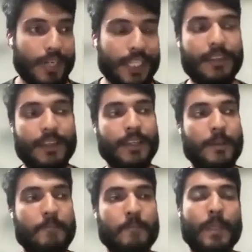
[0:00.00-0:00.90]
or
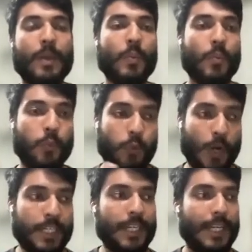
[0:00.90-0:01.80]
rethink
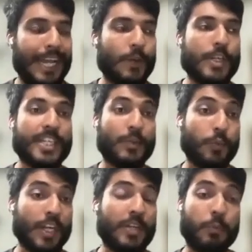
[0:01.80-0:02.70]
what
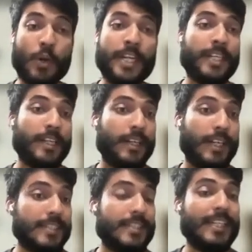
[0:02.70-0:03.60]
language, at what point
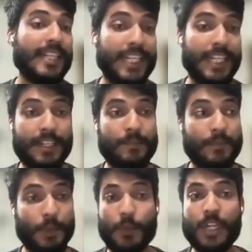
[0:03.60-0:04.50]
does it need